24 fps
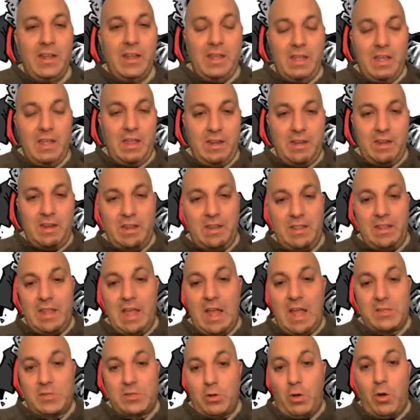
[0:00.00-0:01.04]
And
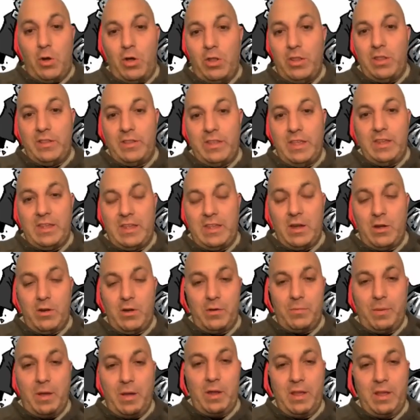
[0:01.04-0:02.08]
that's all that they care
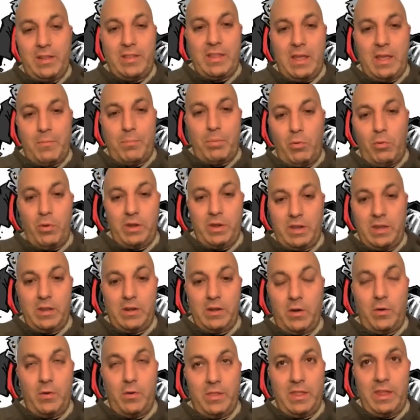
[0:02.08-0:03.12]
about at that point, you
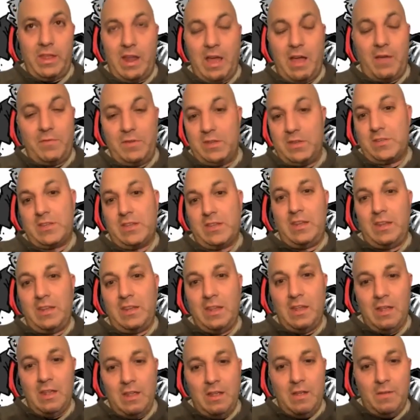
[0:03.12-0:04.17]
know. And then obviously,
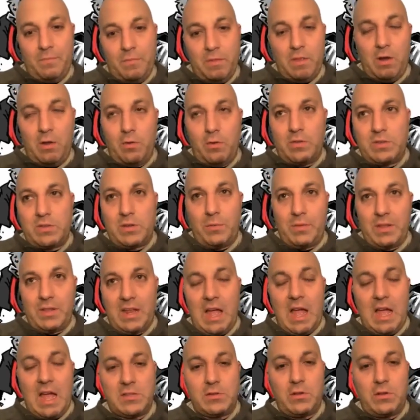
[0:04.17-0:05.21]
you know, some of the
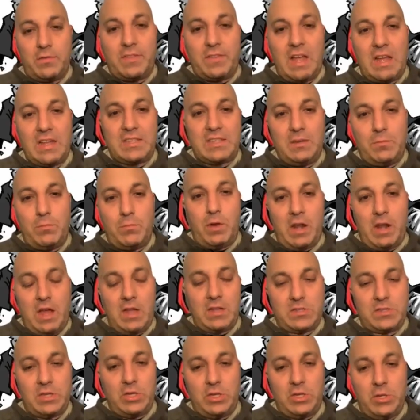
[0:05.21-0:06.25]
guys off that team went on
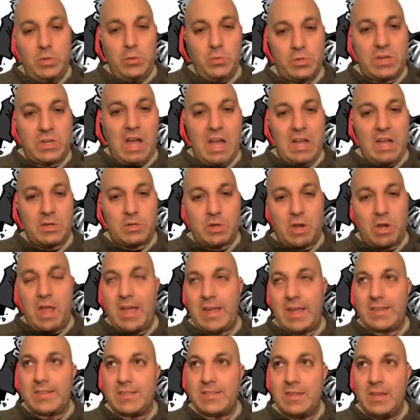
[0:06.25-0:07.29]
to huge
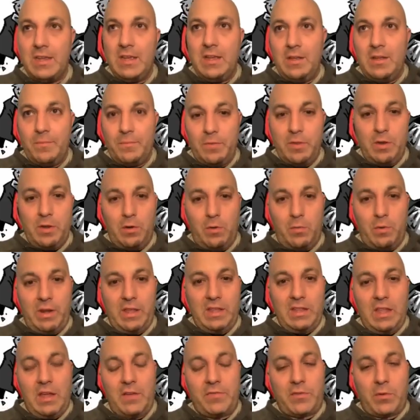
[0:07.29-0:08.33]
contracts, you know, when they
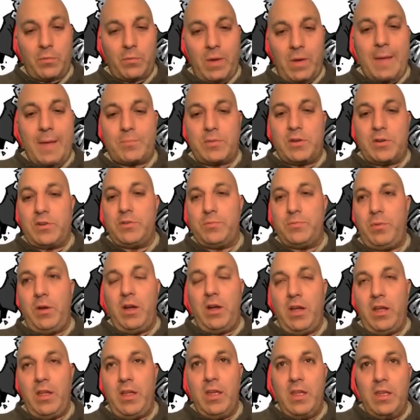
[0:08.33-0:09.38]
left the Raptors.
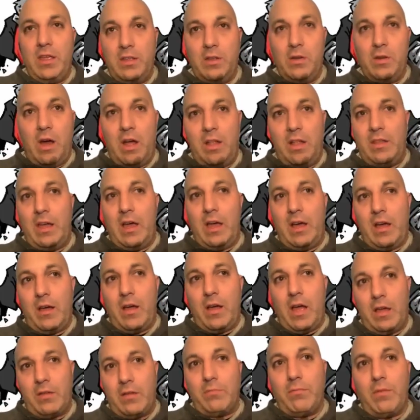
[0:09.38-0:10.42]
But, you know,
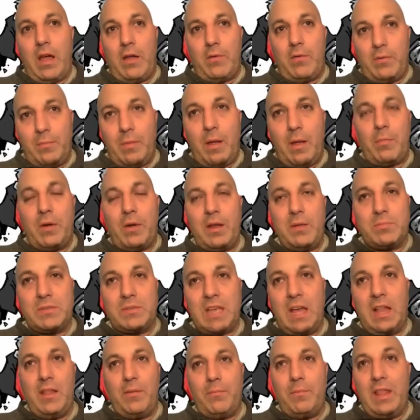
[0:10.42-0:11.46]
I remember him
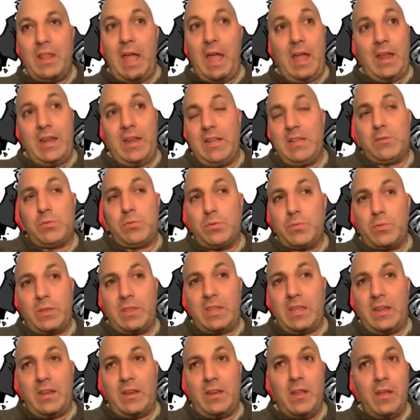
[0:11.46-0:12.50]
telling me that, and this was
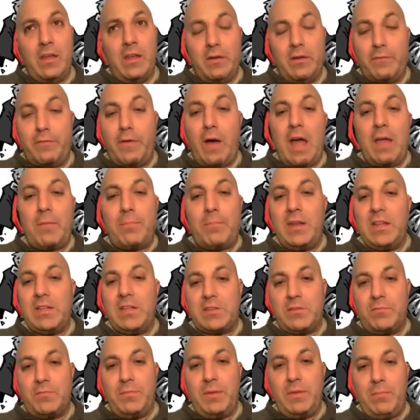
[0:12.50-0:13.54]
within 5 minutes
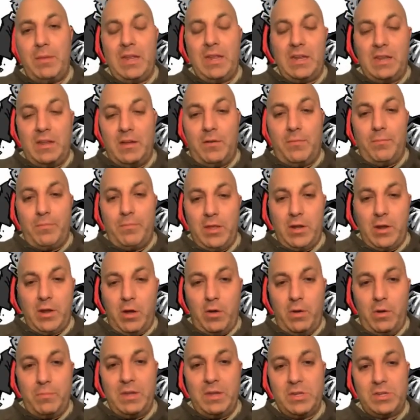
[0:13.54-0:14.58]
of me meeting him, you
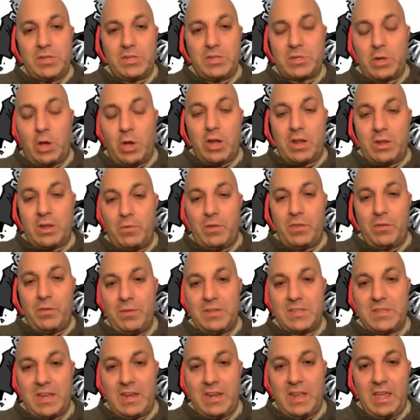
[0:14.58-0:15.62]
know, and me just talking with him
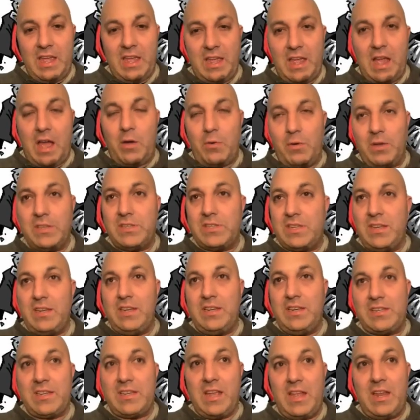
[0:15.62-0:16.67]
and saying, hey, how is it? And
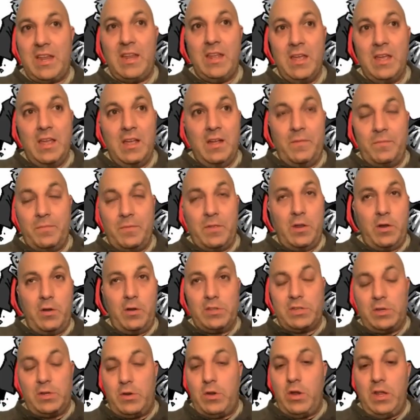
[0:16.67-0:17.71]
he said, you know,
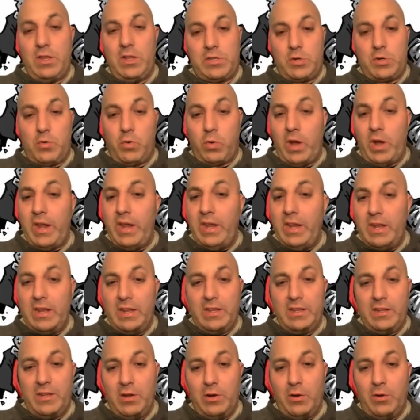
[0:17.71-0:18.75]
it's great,
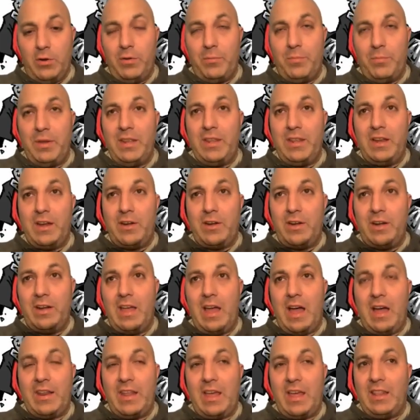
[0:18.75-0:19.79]
you know, to be there and
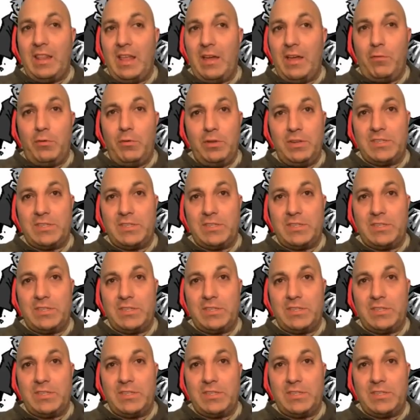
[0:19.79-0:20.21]
on that level.